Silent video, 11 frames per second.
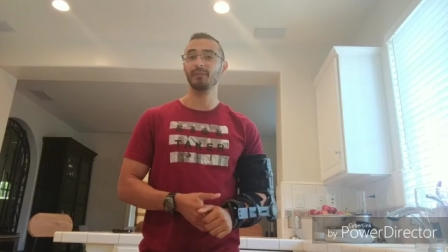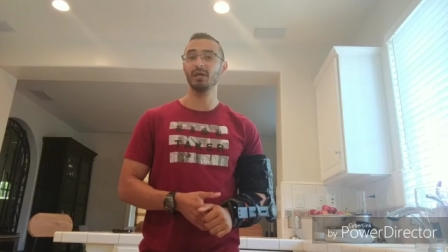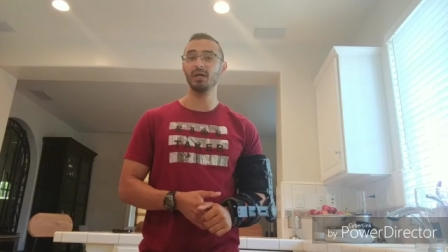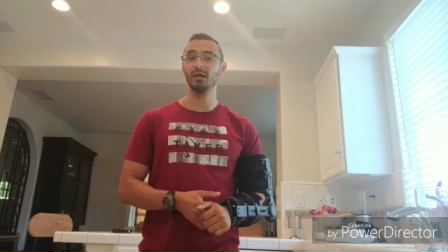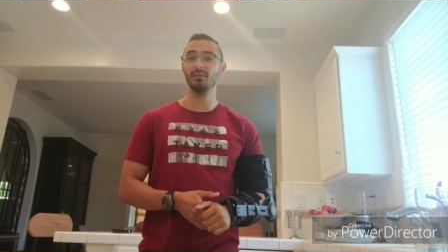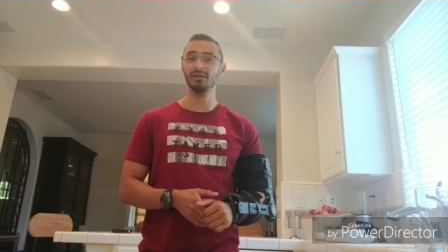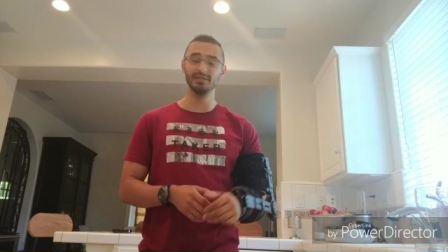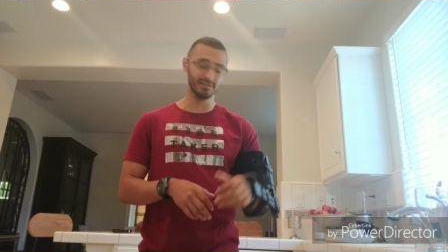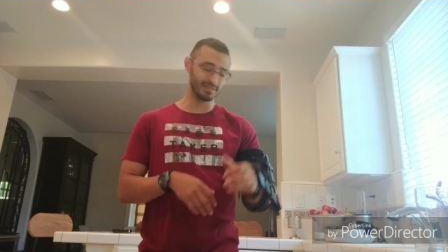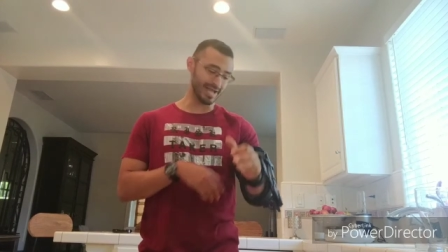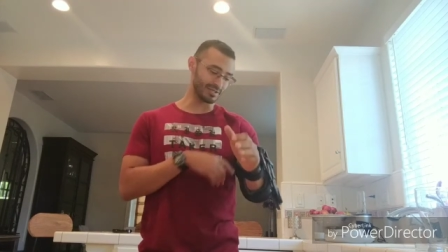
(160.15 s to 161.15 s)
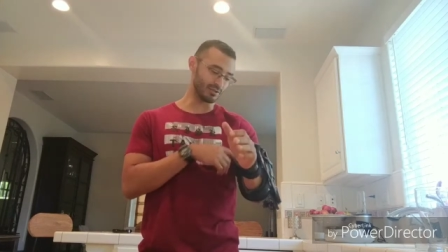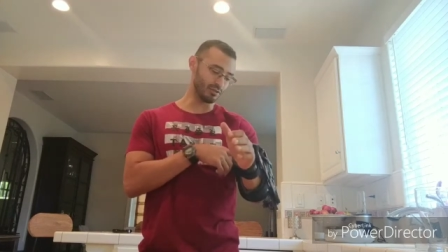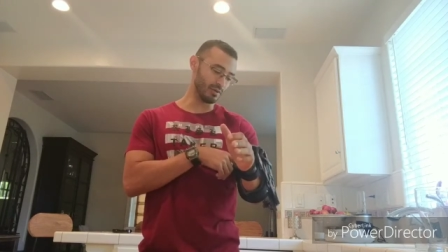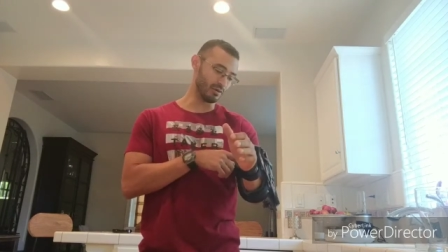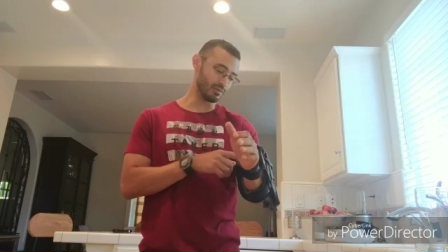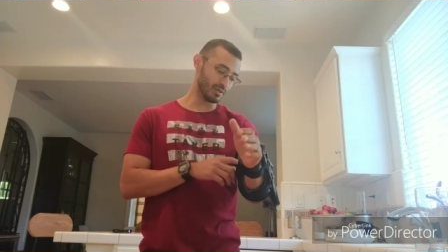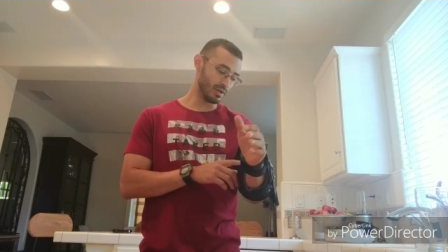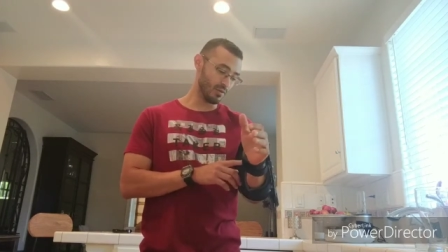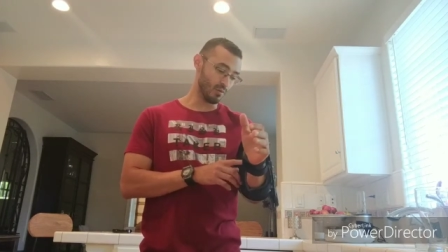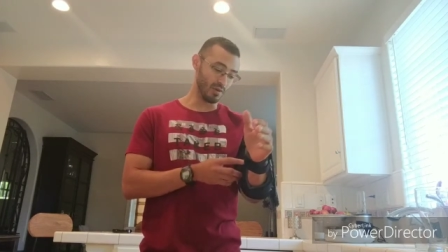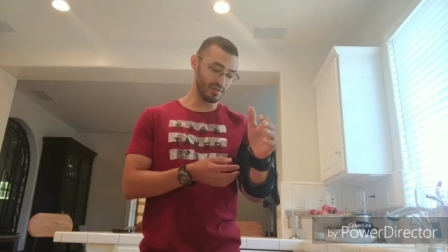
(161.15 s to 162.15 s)
And attach it to the bone.
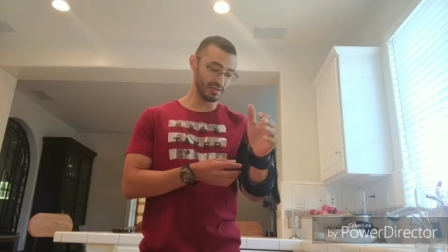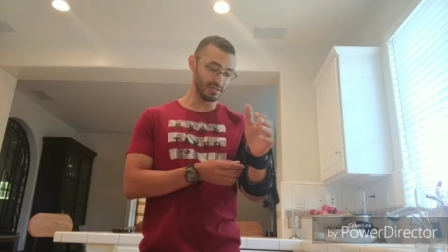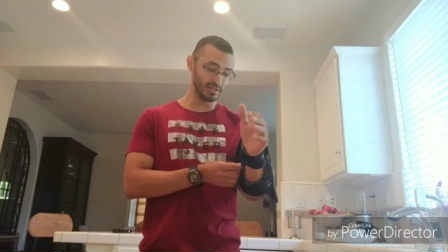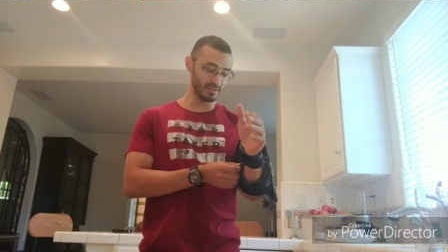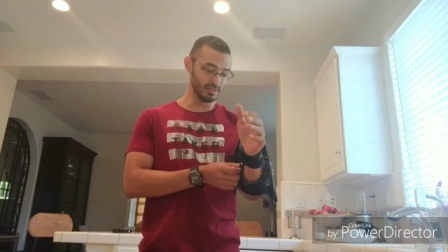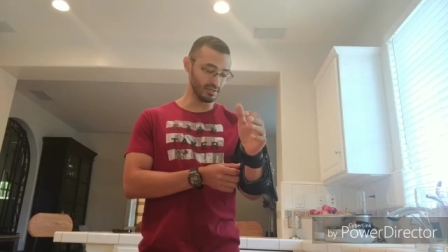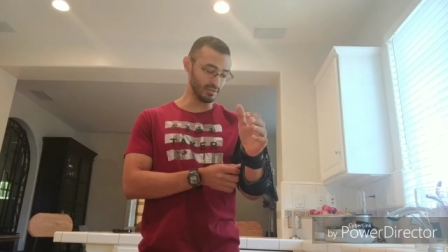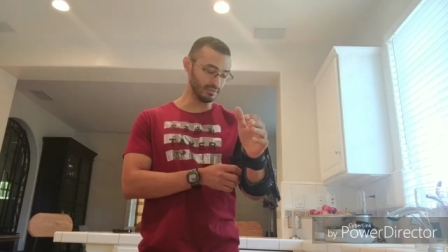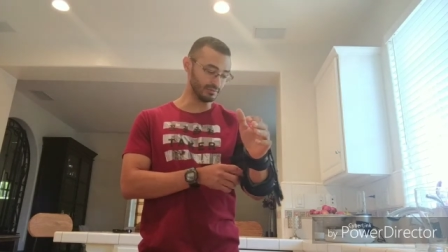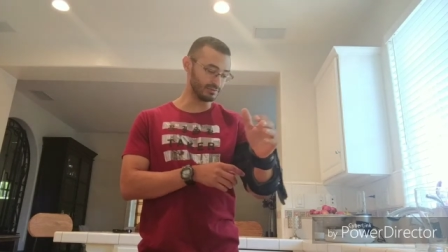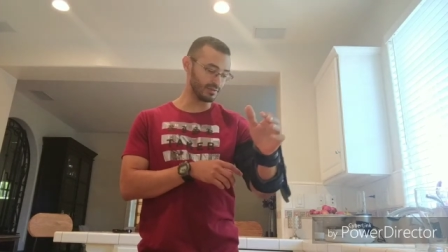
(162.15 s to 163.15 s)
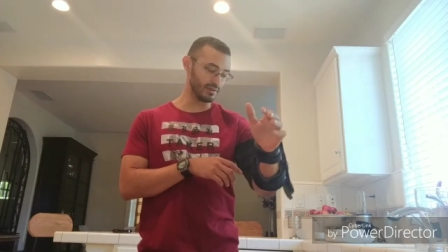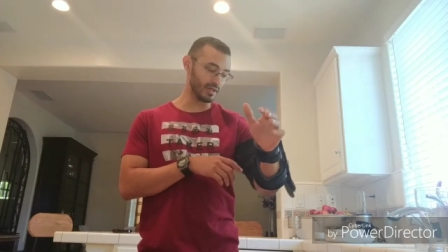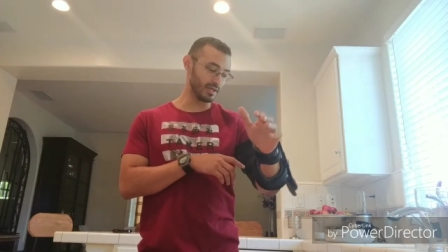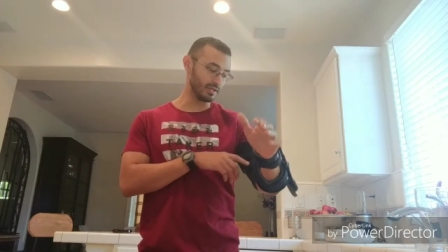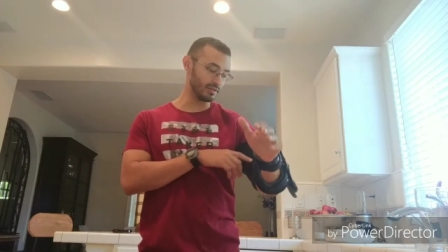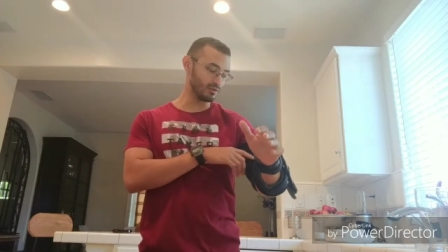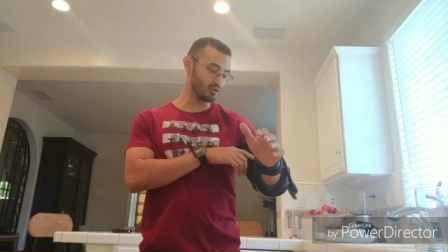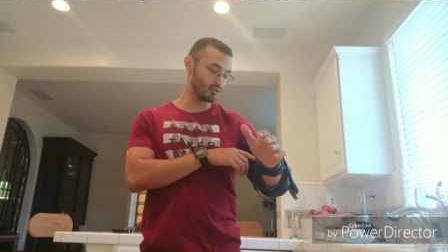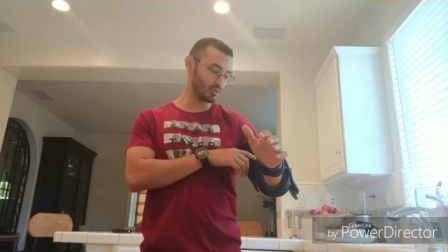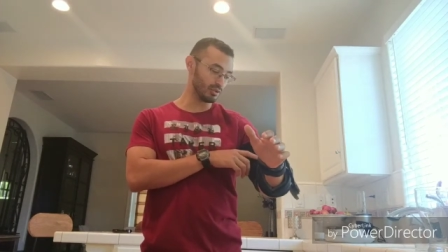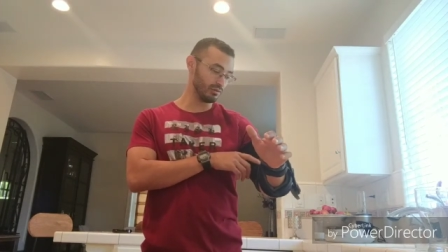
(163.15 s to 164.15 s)
What they did is they
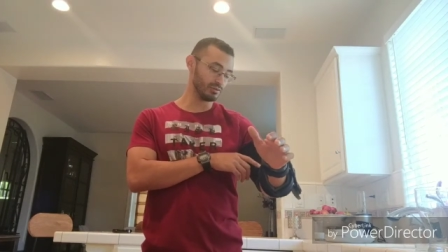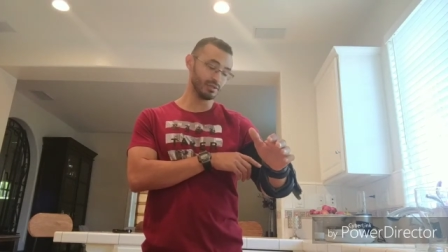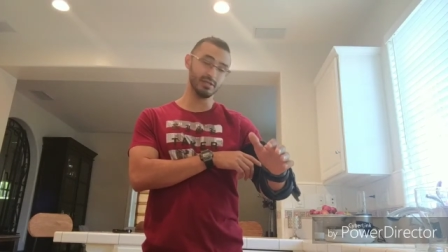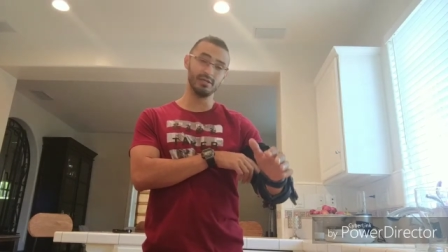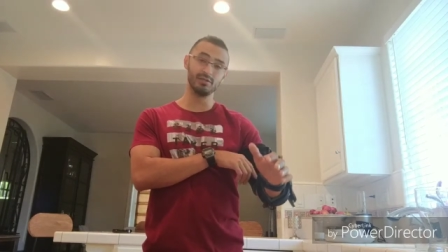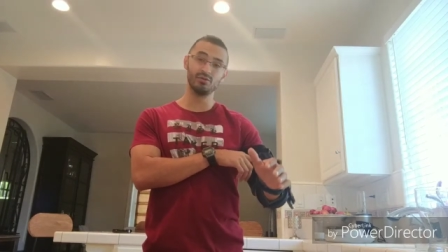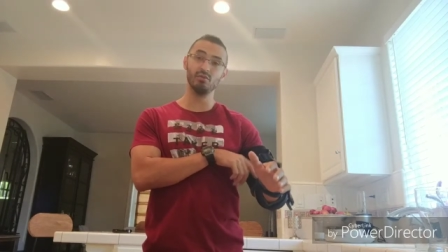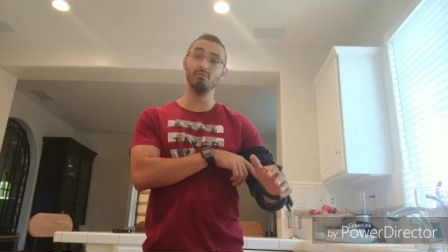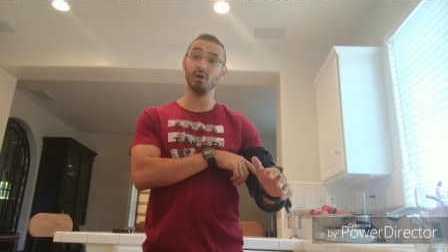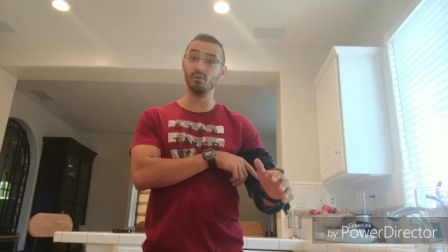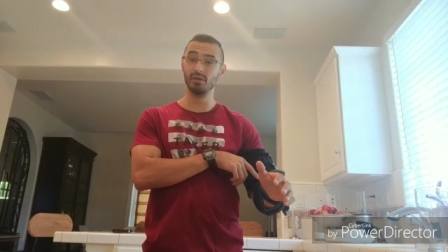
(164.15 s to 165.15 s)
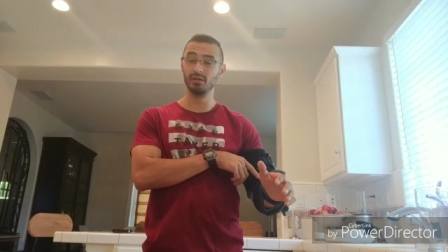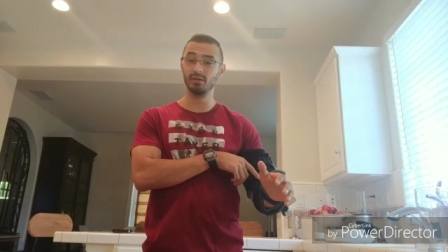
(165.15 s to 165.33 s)
drilled into the bone.